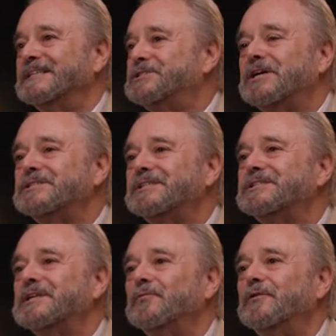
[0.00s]
Just
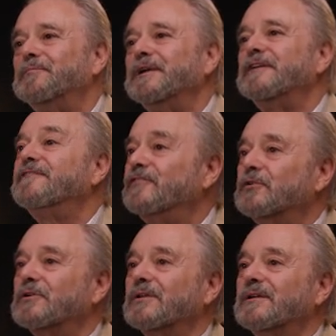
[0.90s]
as it would be
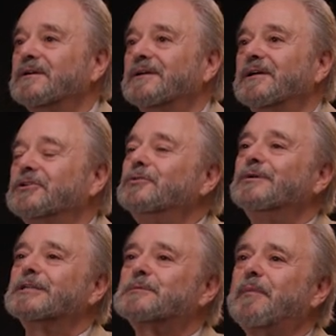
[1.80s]
futile to
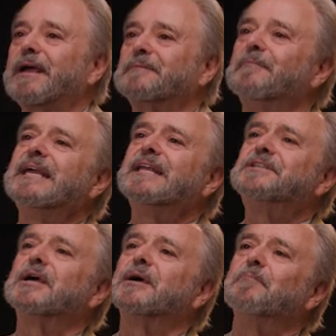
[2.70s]
expect me
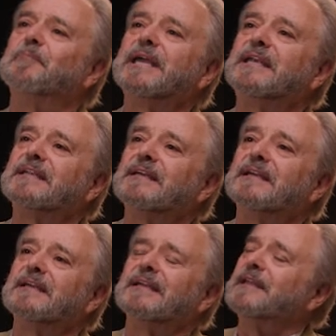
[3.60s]
to compete
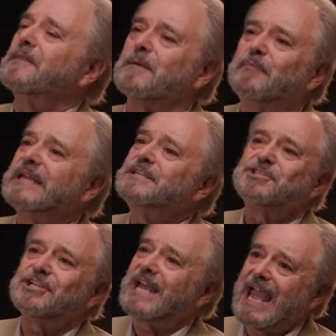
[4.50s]
in the
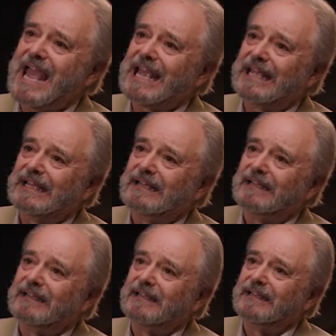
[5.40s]
PGA.
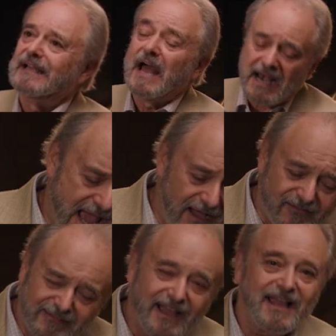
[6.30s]

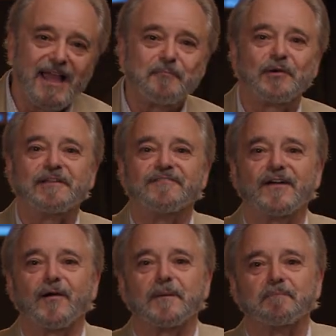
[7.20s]
Now, I'm pretty
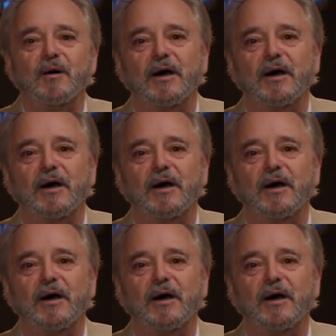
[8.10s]
fair at